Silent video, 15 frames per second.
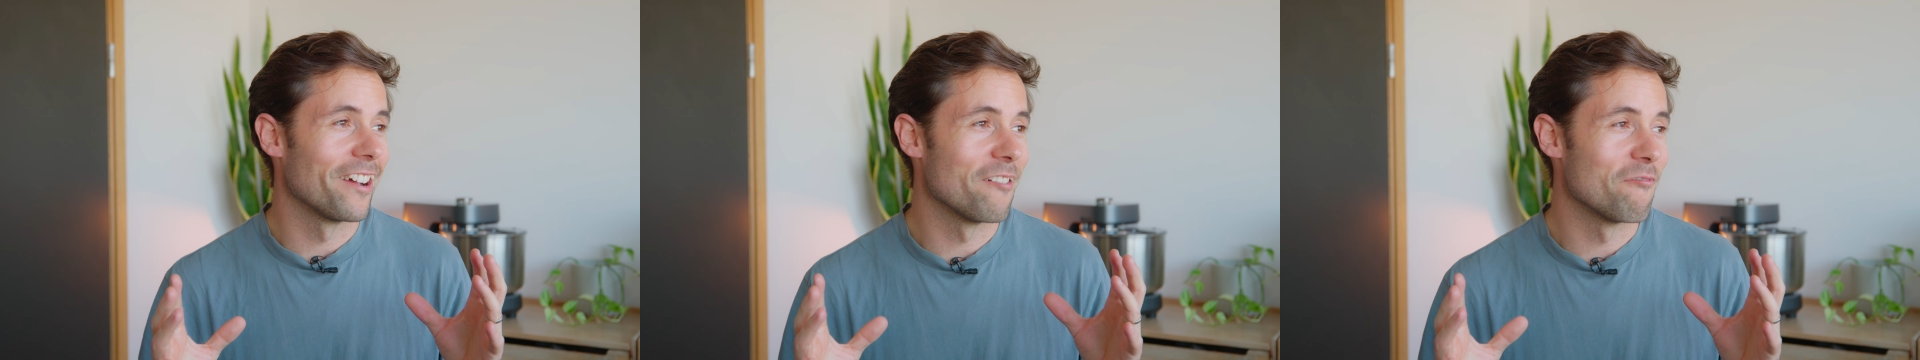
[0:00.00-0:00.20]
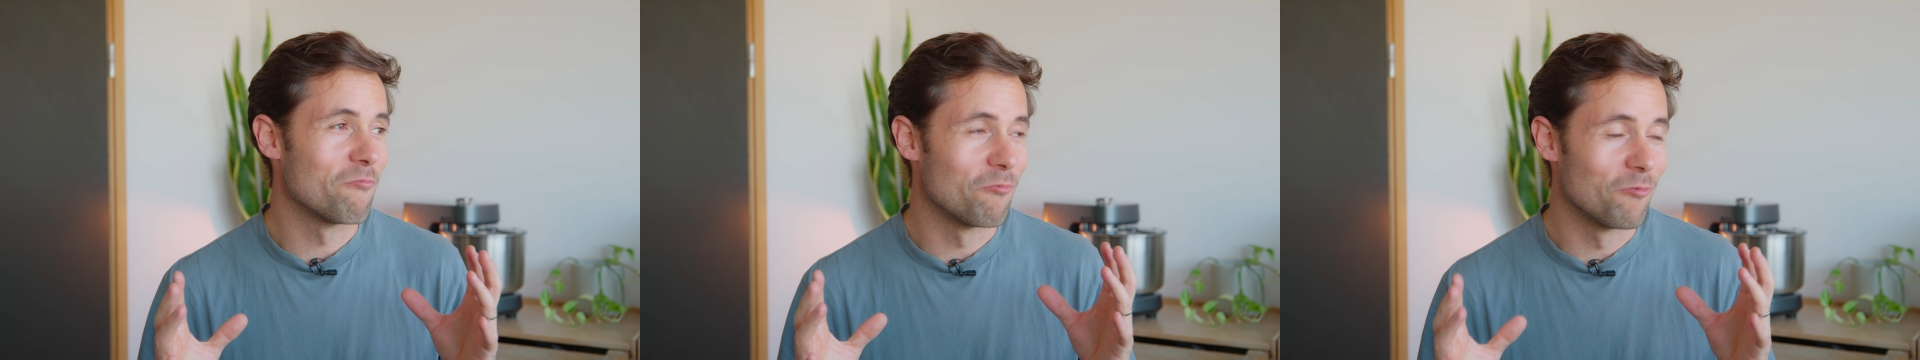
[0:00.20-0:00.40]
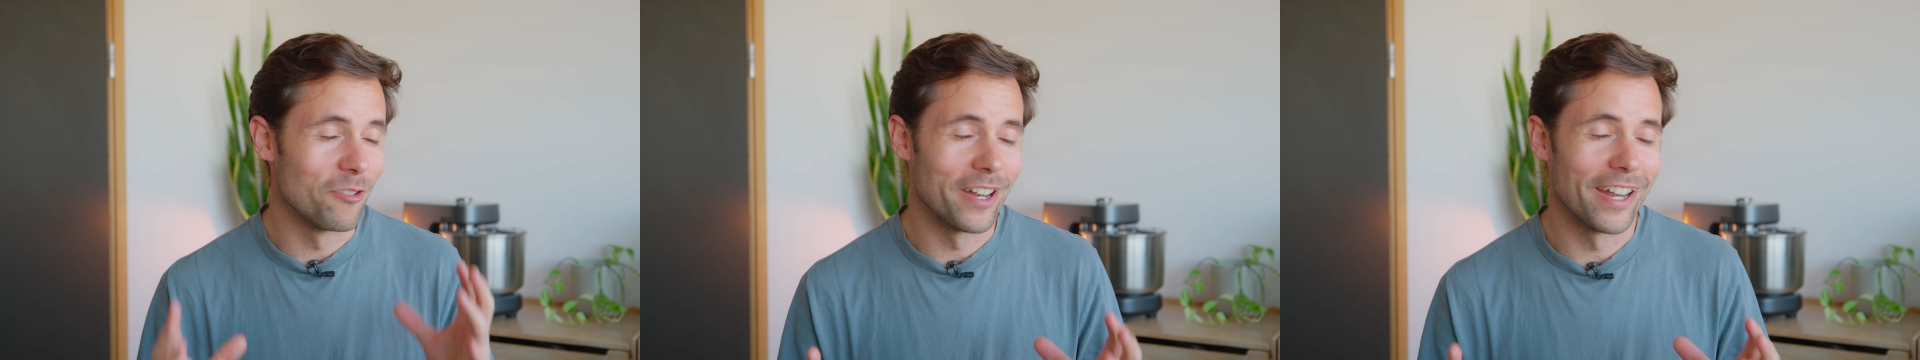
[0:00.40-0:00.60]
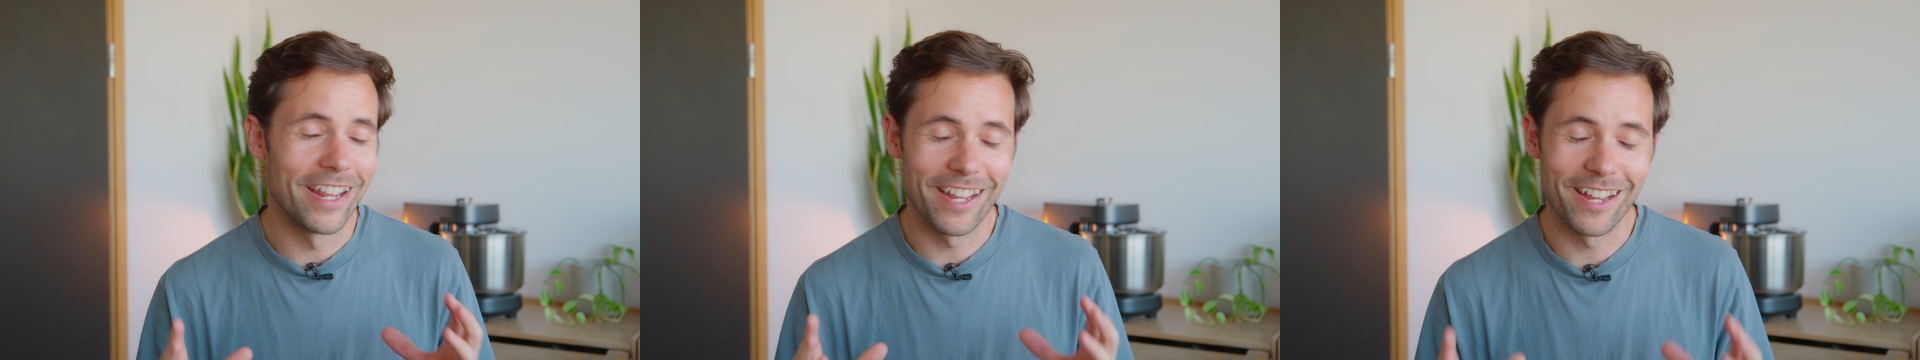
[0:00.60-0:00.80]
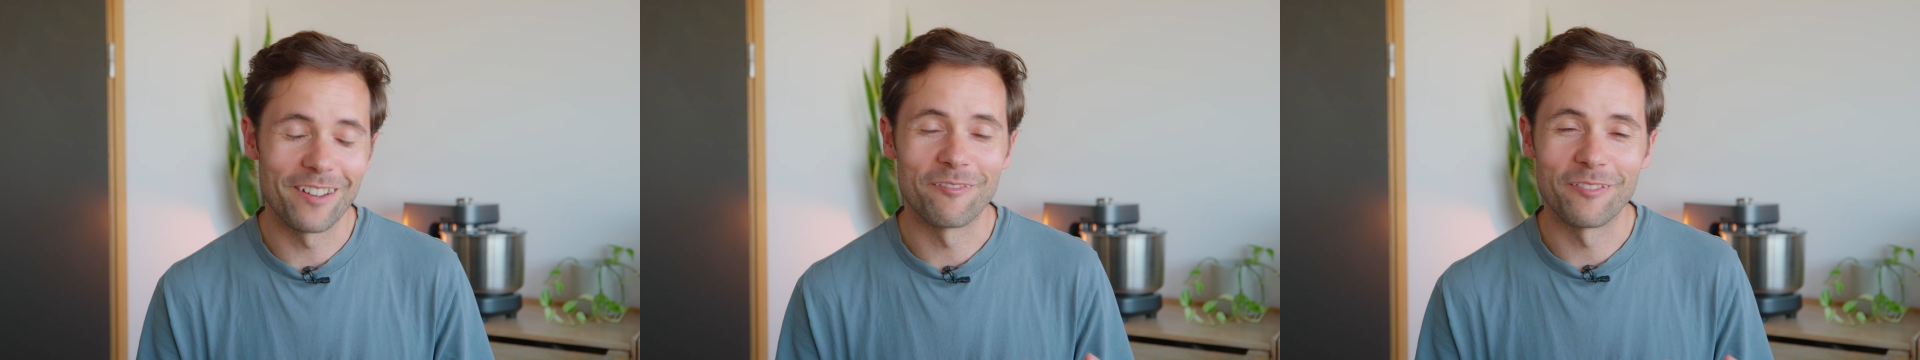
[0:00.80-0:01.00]
a really,
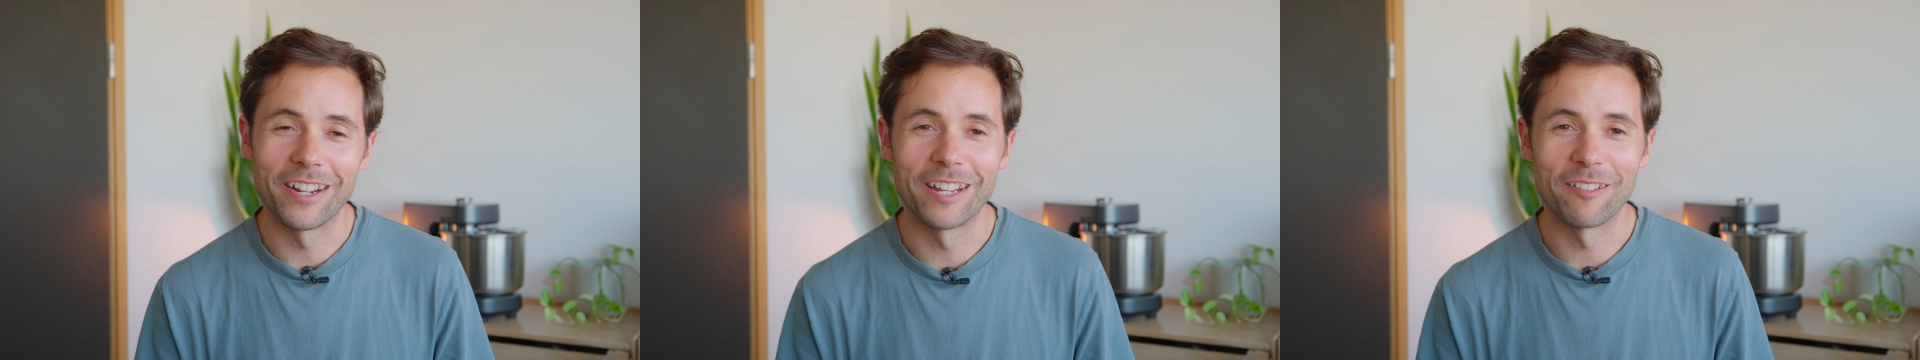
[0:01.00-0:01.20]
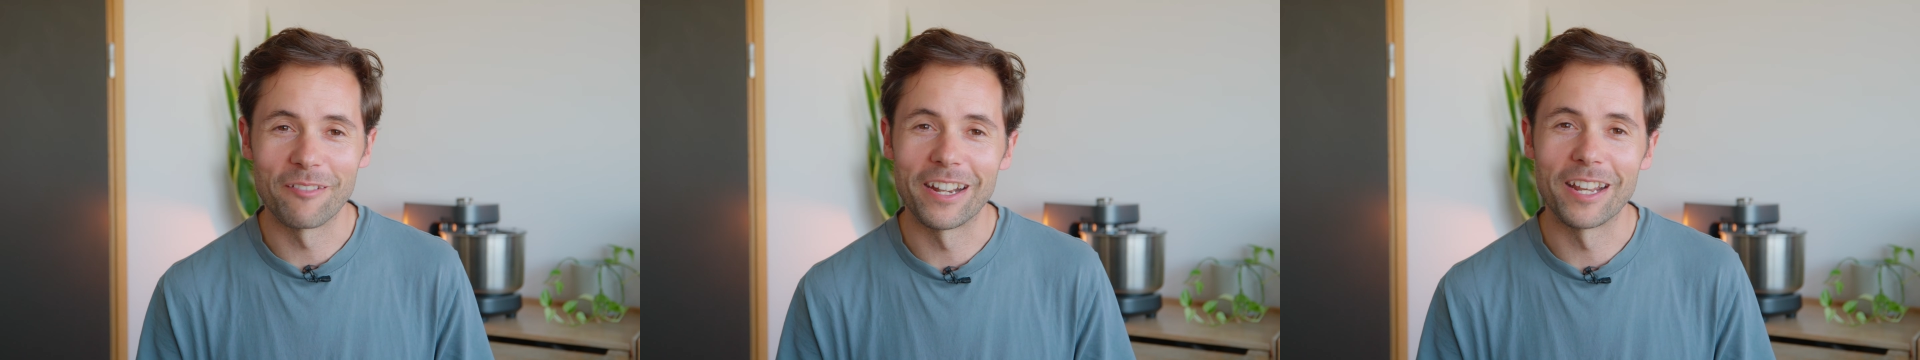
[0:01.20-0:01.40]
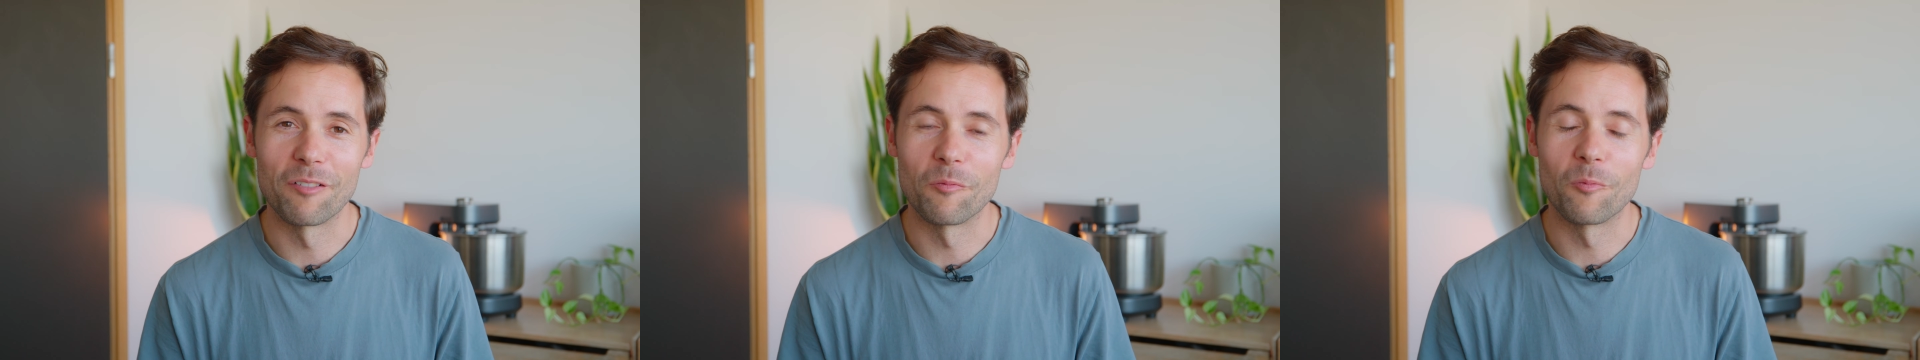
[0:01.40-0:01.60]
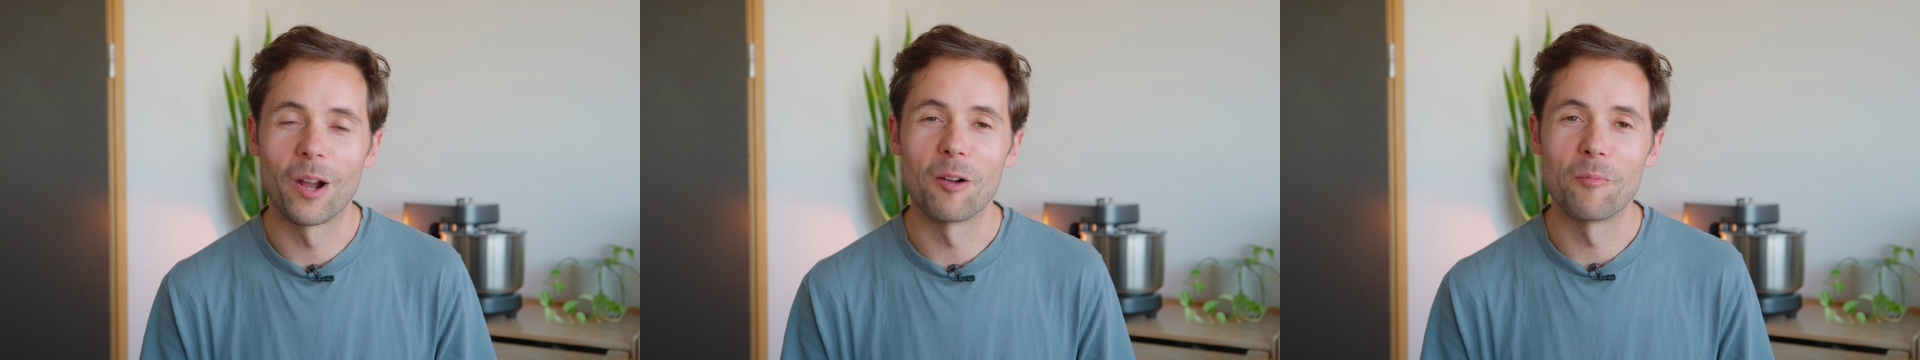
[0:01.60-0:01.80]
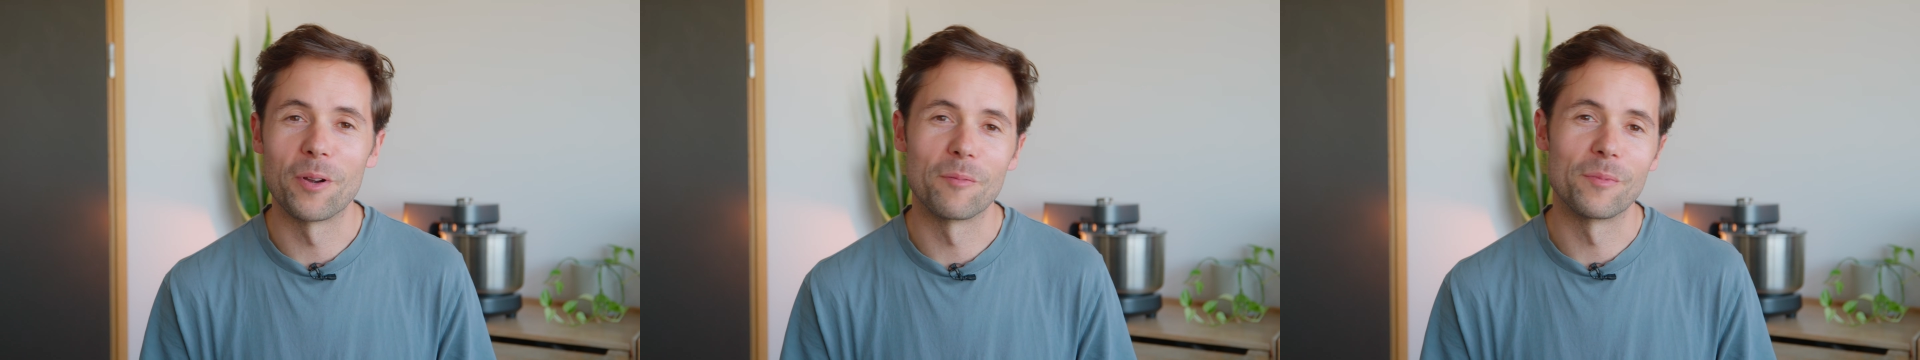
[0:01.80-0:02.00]
really, really
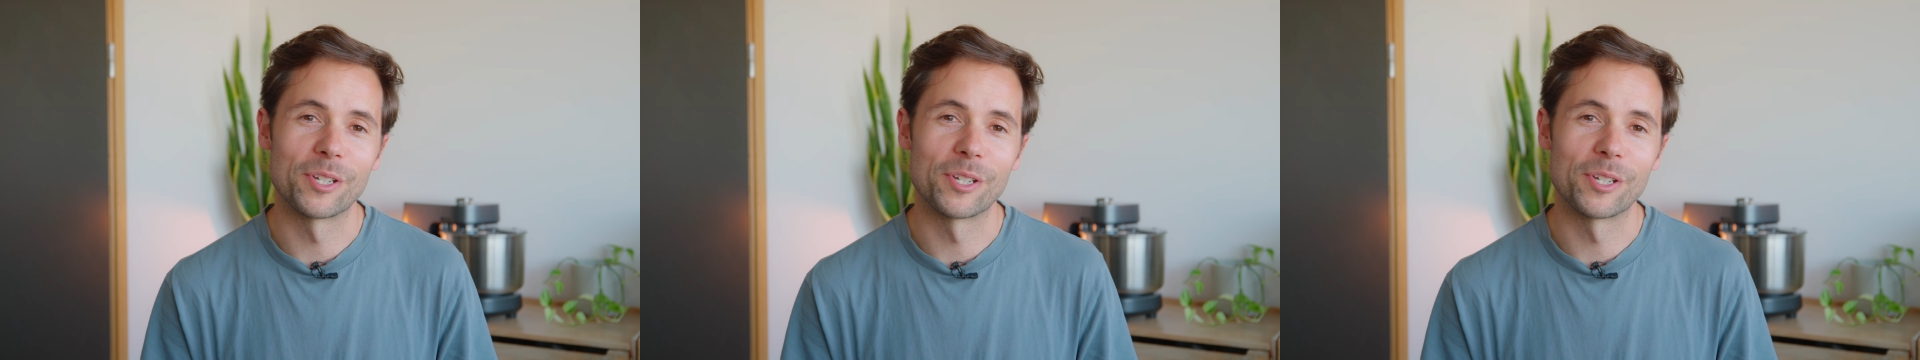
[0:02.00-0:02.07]
well-built